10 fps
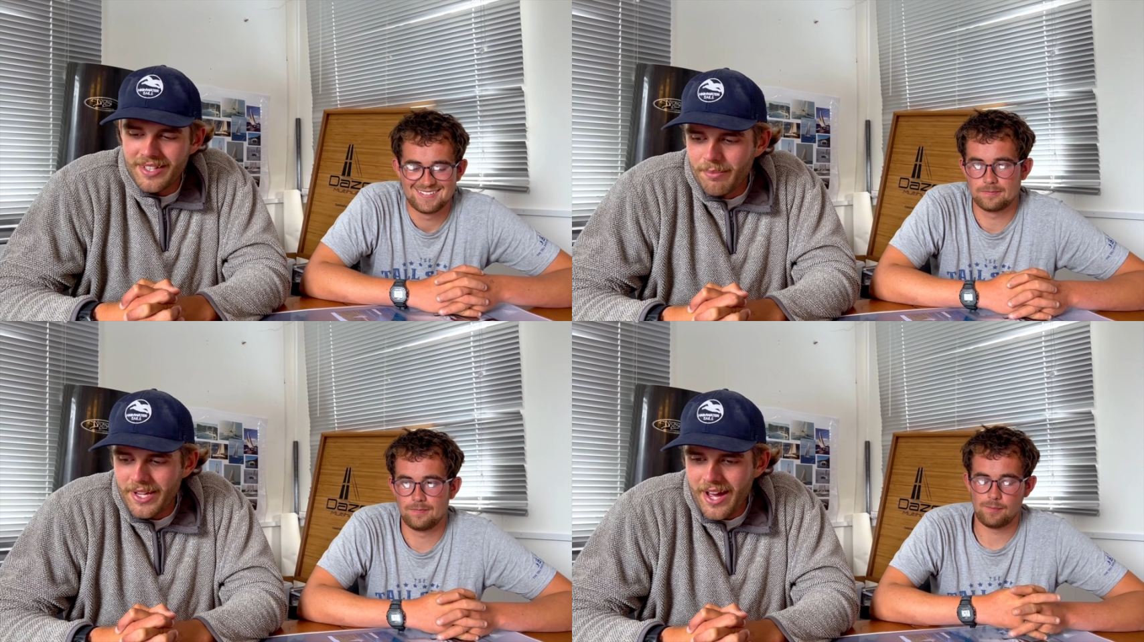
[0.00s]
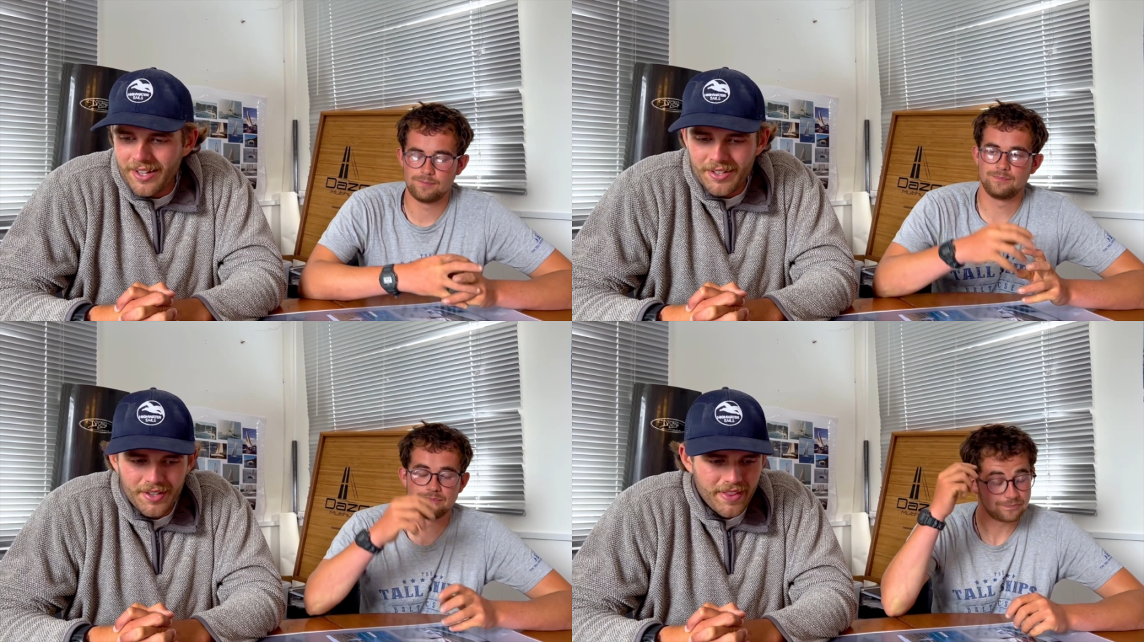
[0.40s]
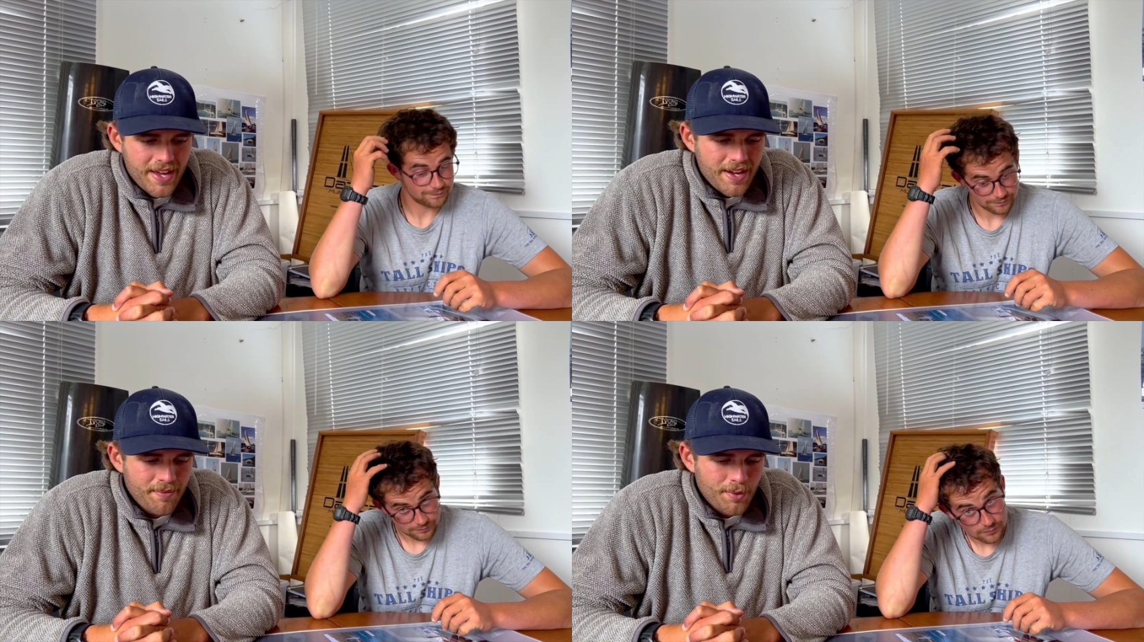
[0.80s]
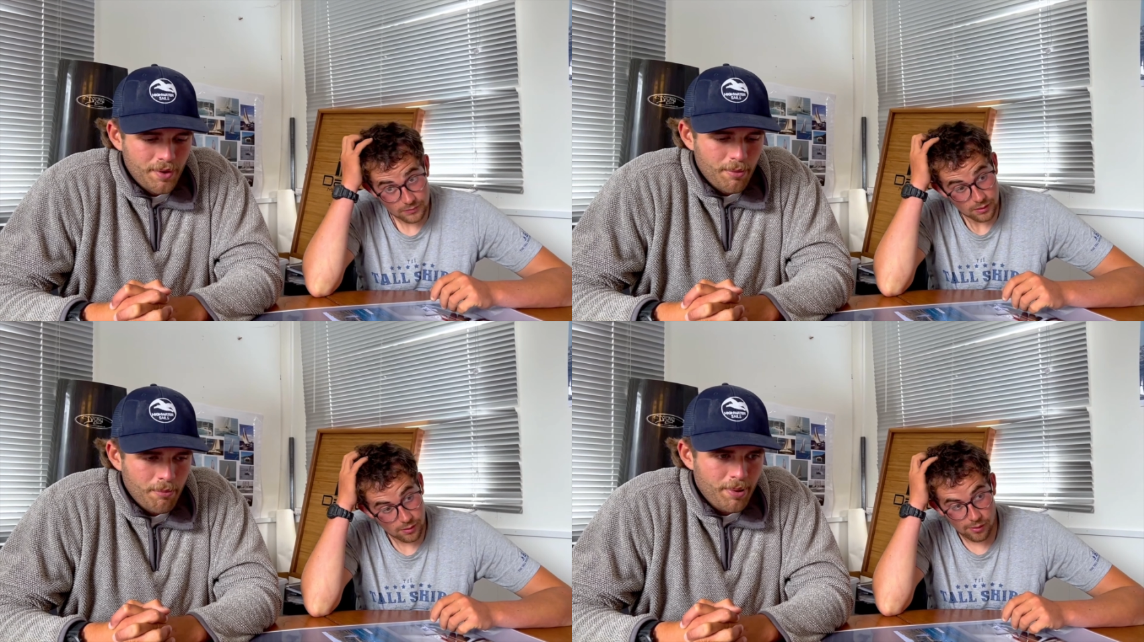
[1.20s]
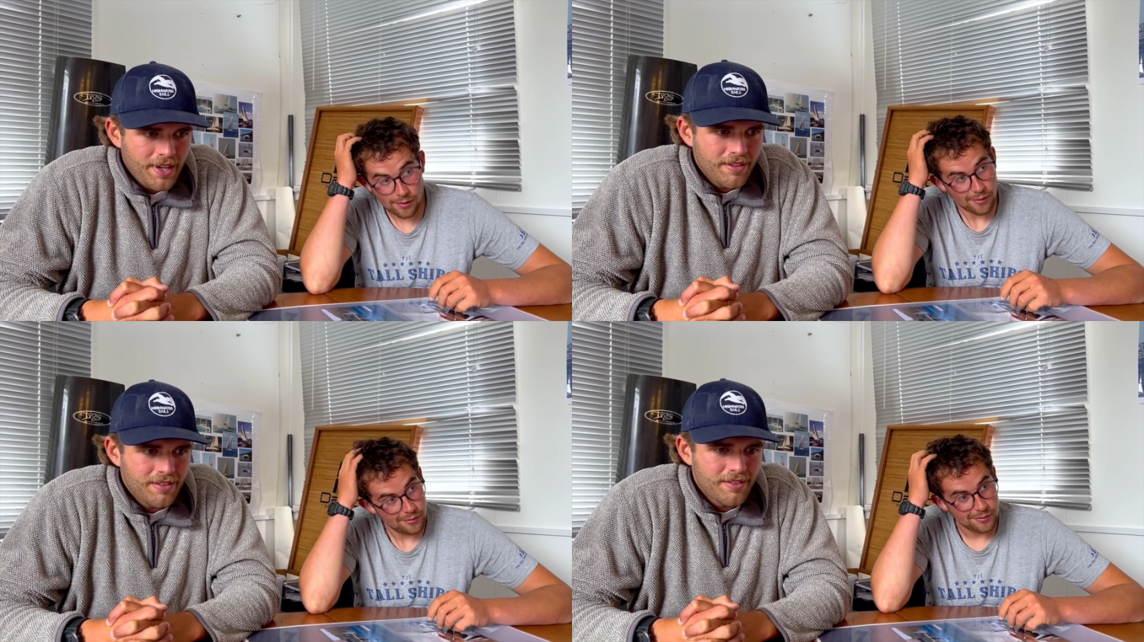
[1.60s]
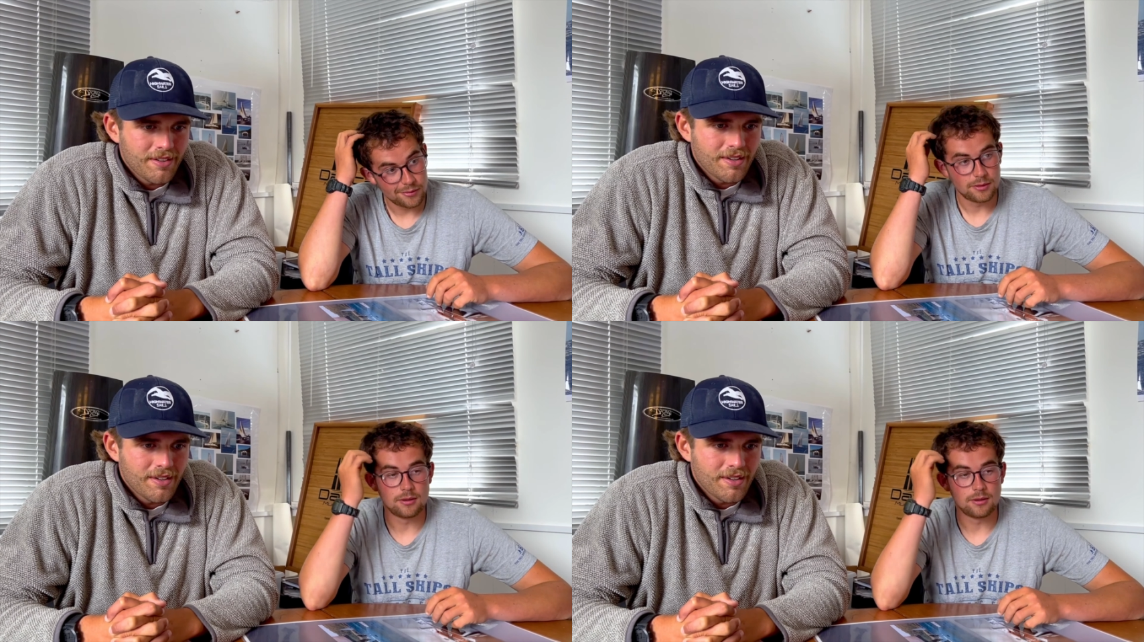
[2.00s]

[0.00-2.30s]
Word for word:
Speaker 1: But yeah, got it there, all in one piece.